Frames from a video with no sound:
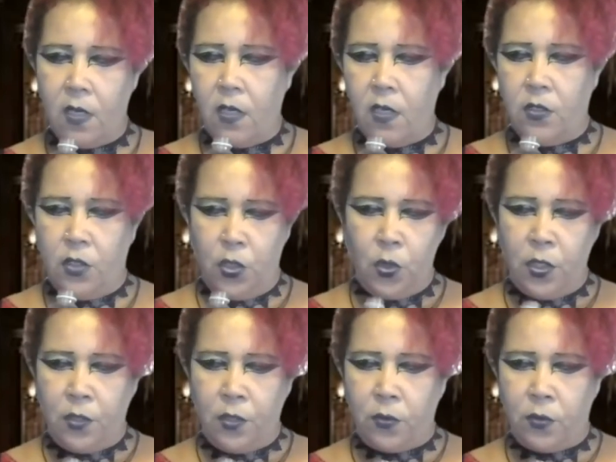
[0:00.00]

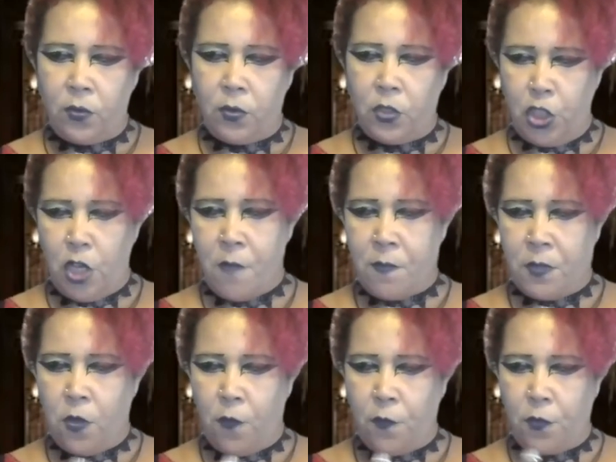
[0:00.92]
Doolittle jumped
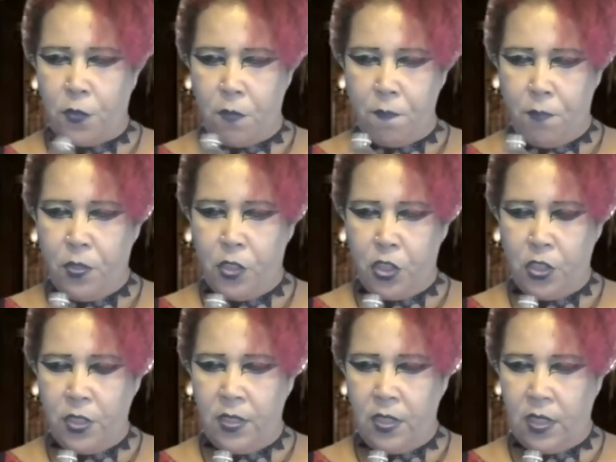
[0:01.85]
over the
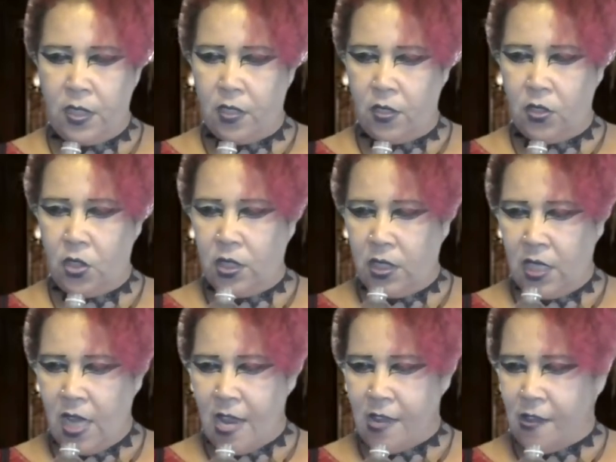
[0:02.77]
bushes to
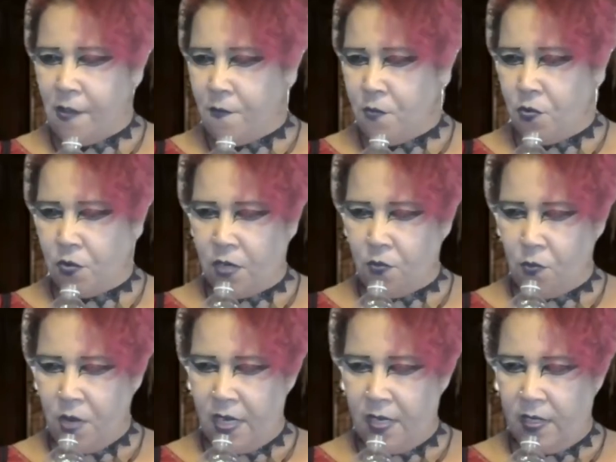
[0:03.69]
take a morning
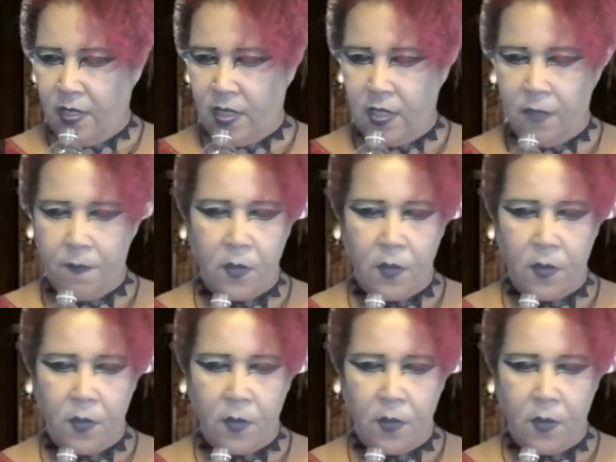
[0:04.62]
whiz.